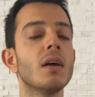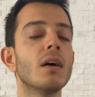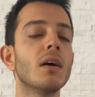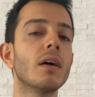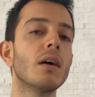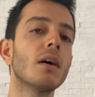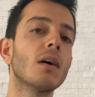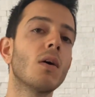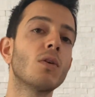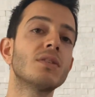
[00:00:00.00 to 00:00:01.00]

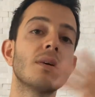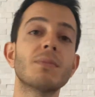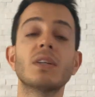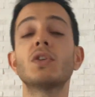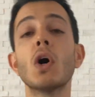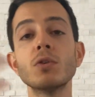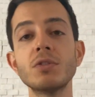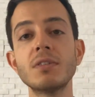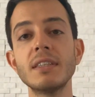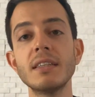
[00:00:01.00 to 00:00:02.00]
or something
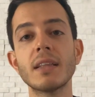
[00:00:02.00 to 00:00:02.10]
toasty.